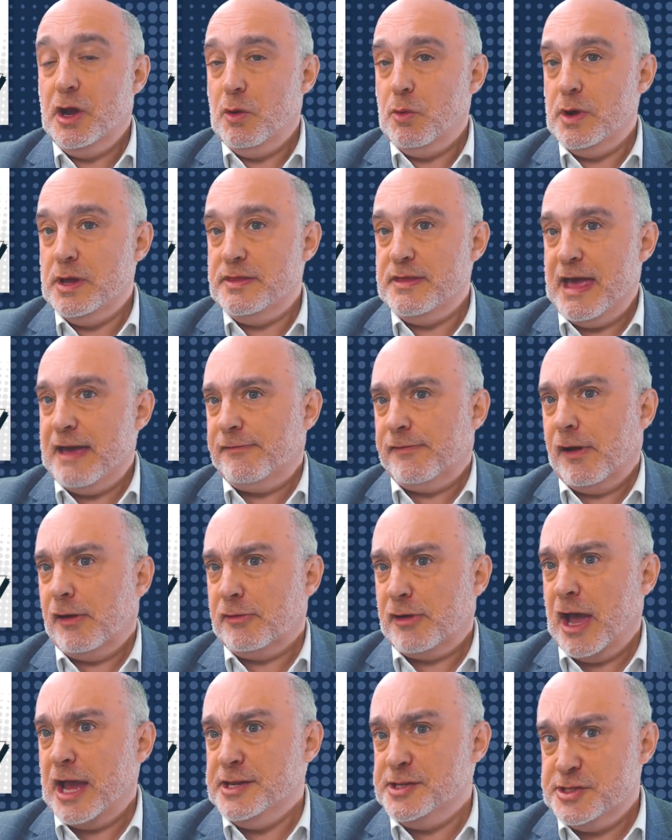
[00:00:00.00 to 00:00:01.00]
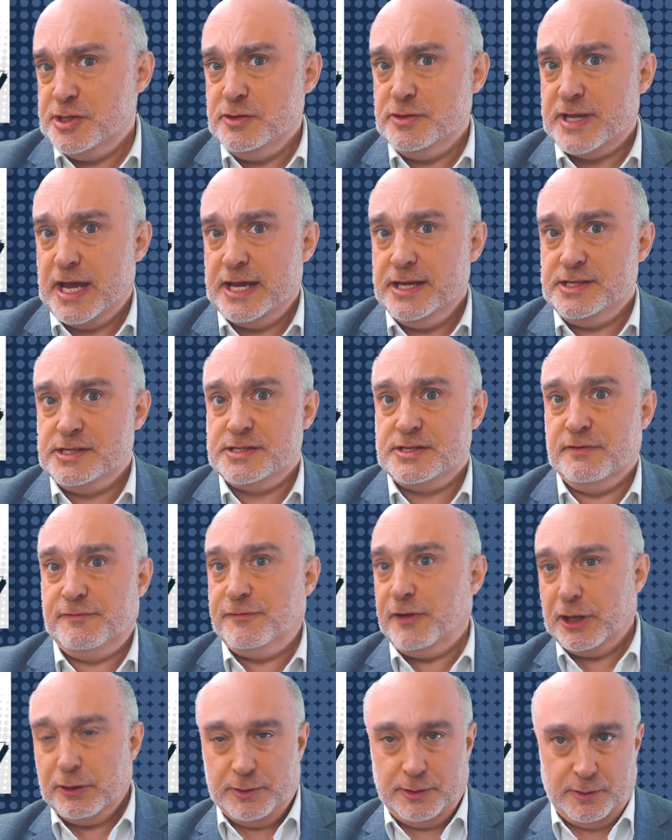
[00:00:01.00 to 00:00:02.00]
with FLK2 dates the
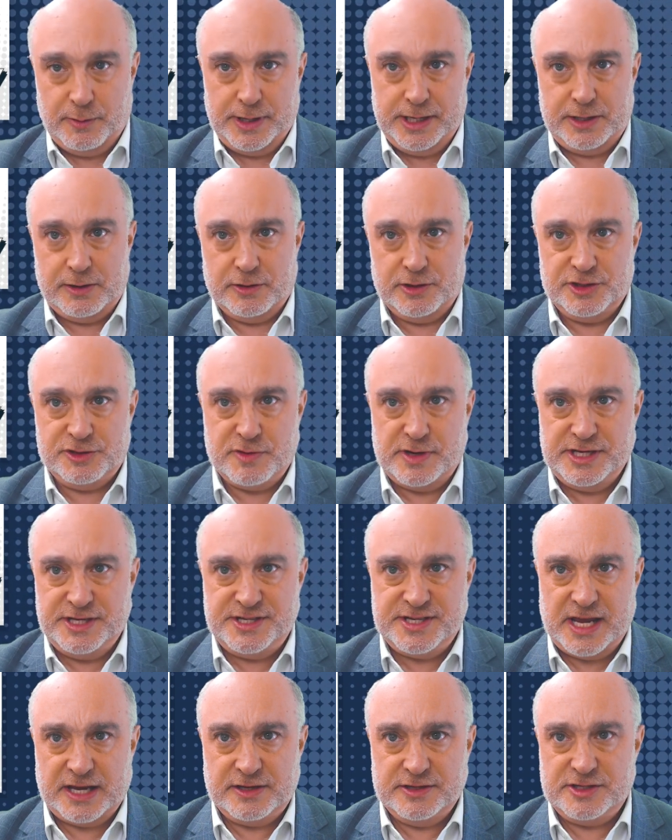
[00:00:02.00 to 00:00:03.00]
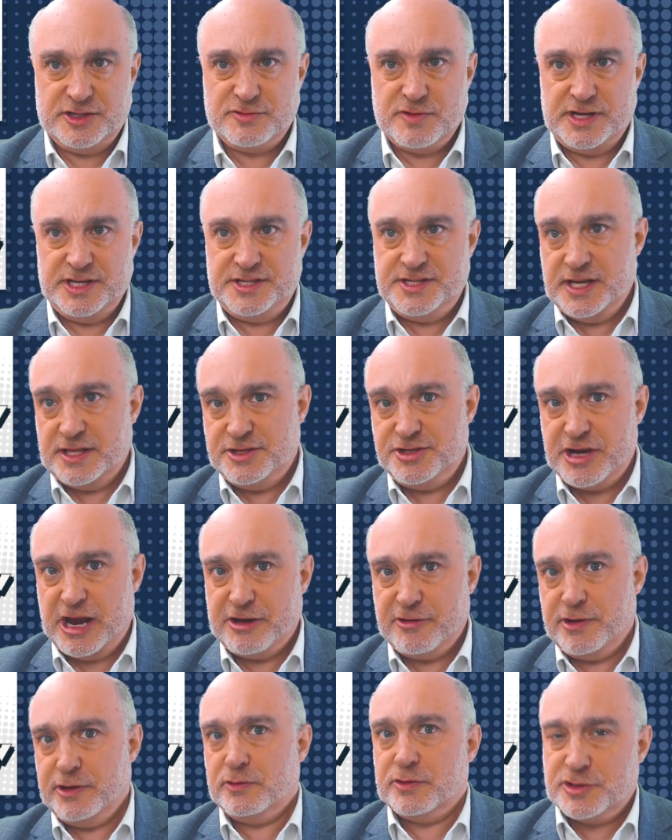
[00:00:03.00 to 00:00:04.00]
following week on 22nd to 26th
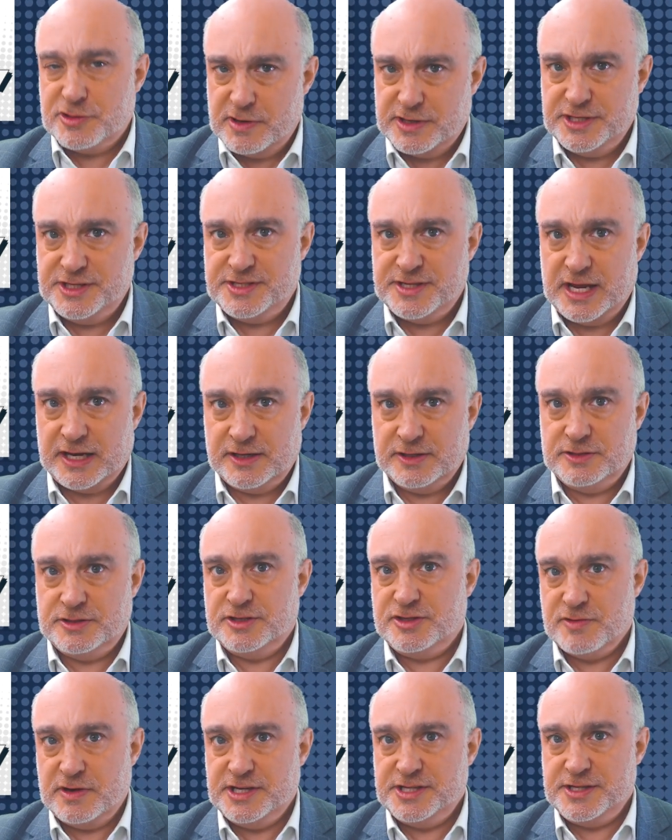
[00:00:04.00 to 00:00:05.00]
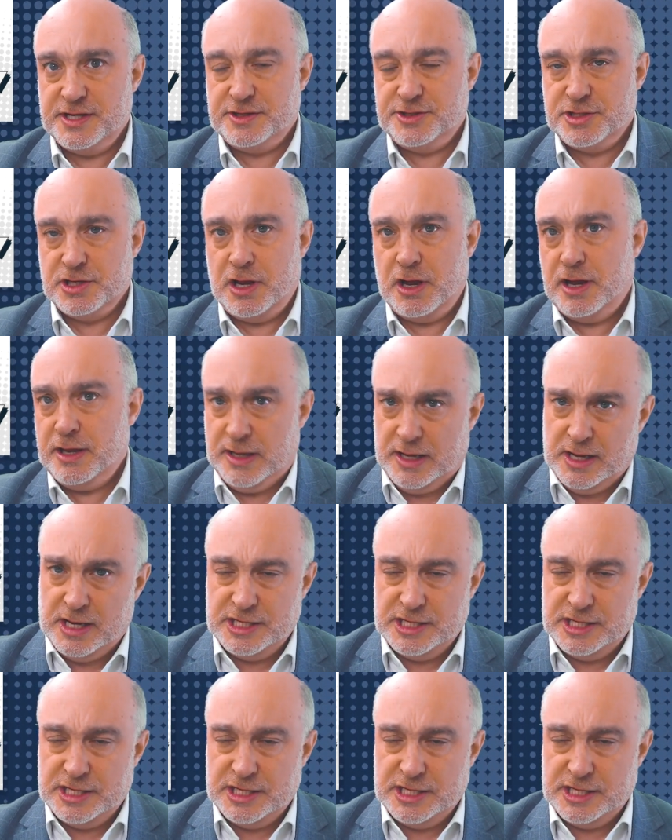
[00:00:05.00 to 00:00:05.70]
January or 22nd to 26th July,